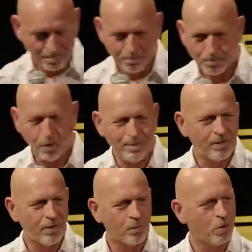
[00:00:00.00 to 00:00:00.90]
put me in
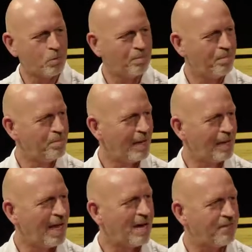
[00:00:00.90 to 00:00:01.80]
the room,
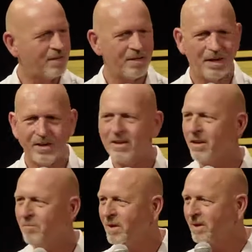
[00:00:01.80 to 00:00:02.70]
left, and didn't
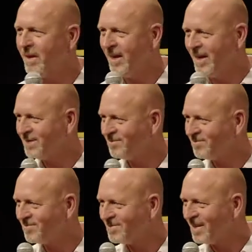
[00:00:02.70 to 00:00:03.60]
give me a key.
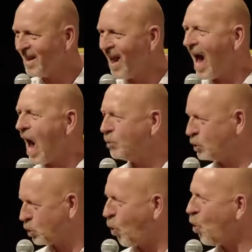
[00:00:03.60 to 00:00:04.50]
I was
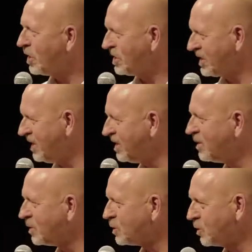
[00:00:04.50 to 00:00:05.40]
quarantined in
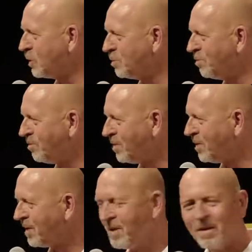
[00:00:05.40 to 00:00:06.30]
this room
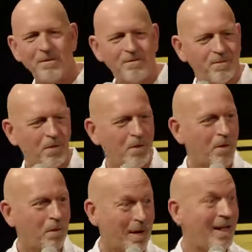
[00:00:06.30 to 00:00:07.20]

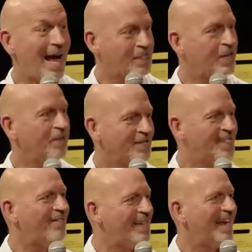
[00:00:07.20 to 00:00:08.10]
for, well, actually for
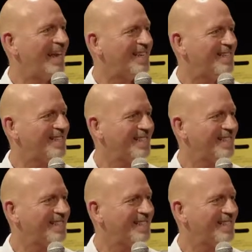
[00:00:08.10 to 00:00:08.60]
seven days.